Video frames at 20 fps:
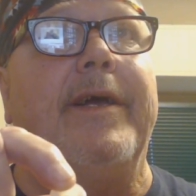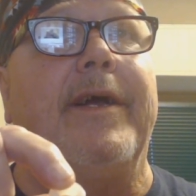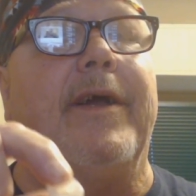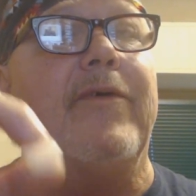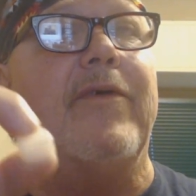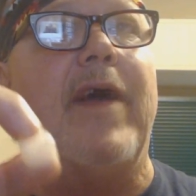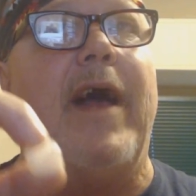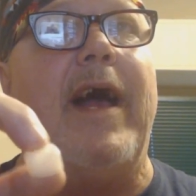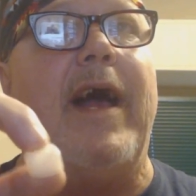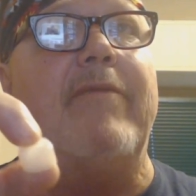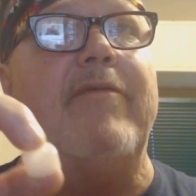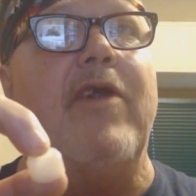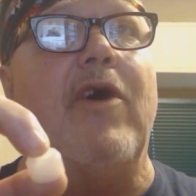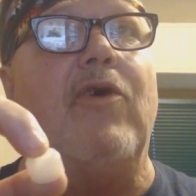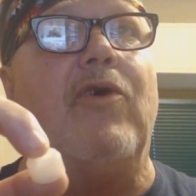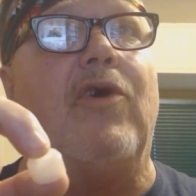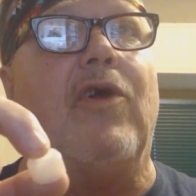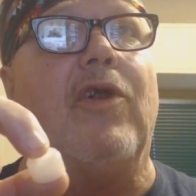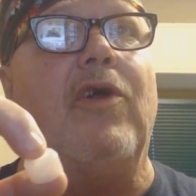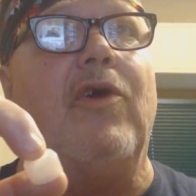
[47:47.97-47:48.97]
because I have
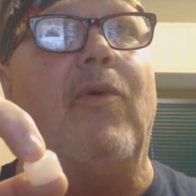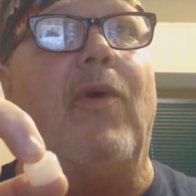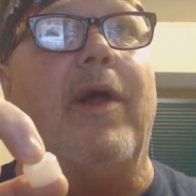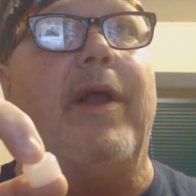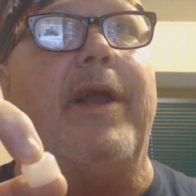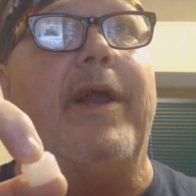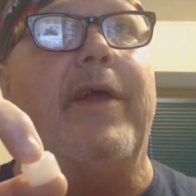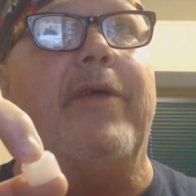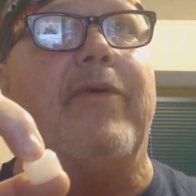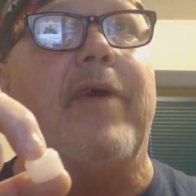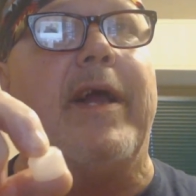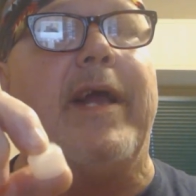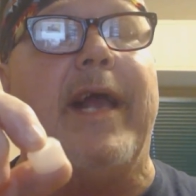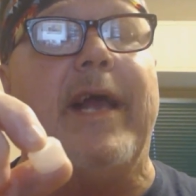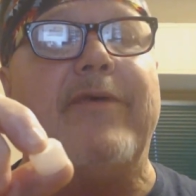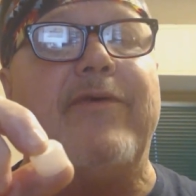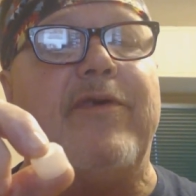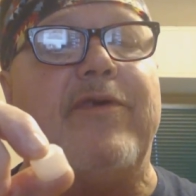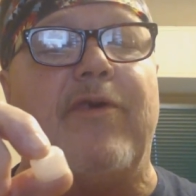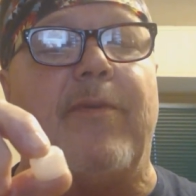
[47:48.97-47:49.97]
no clue what it is. I
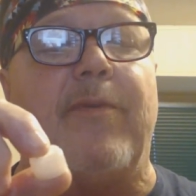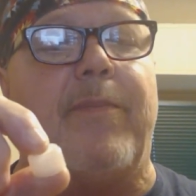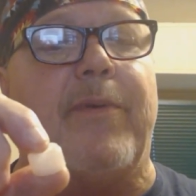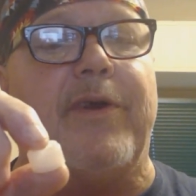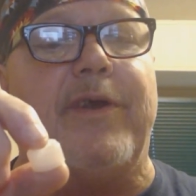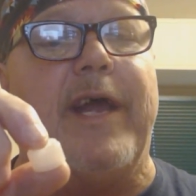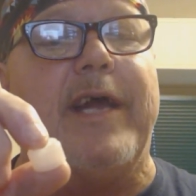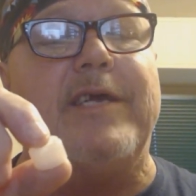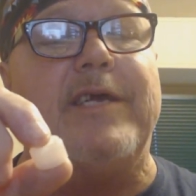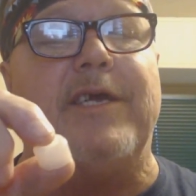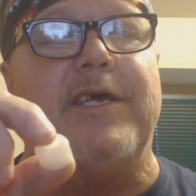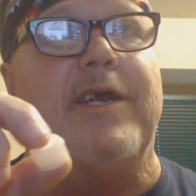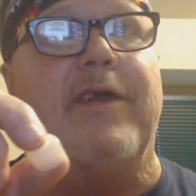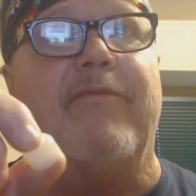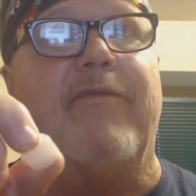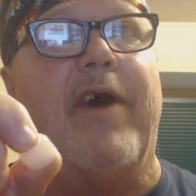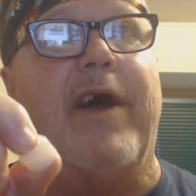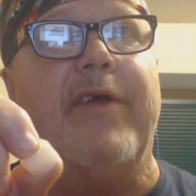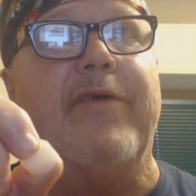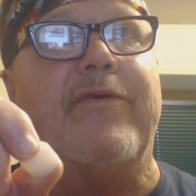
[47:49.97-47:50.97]
guess it's a protection
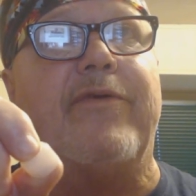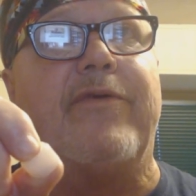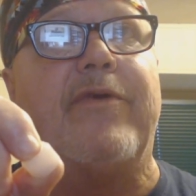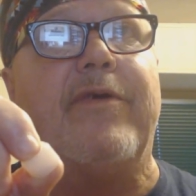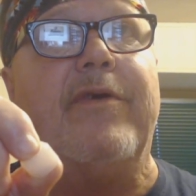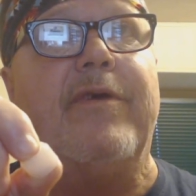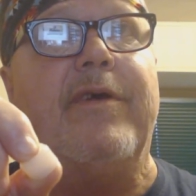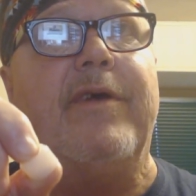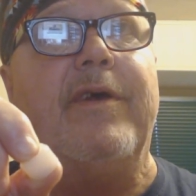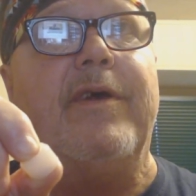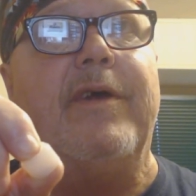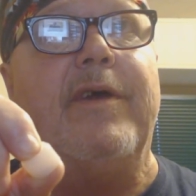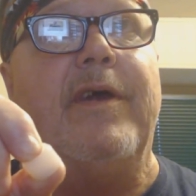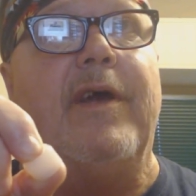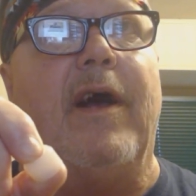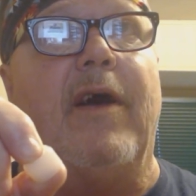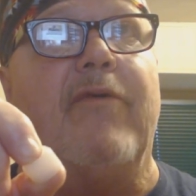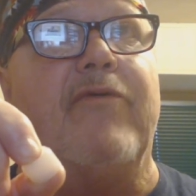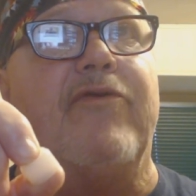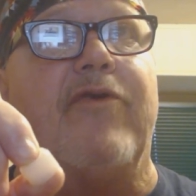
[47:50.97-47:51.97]
device
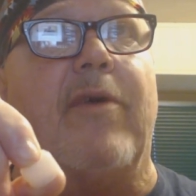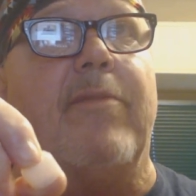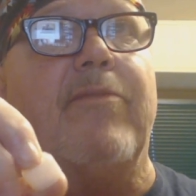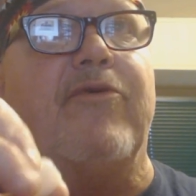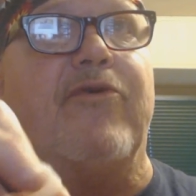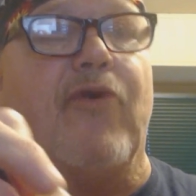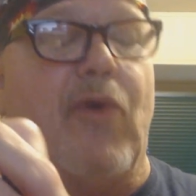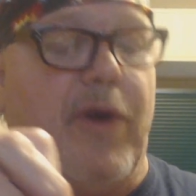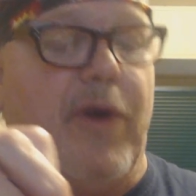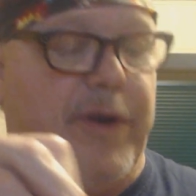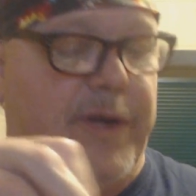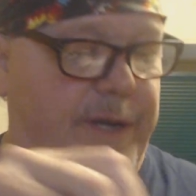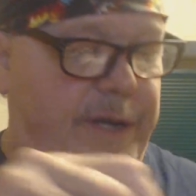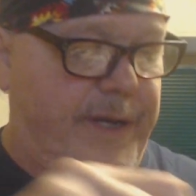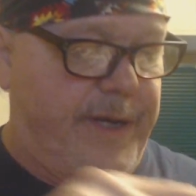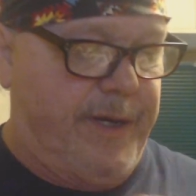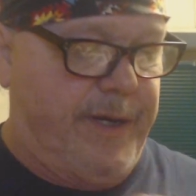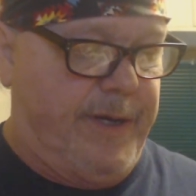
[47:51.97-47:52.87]
of some sort.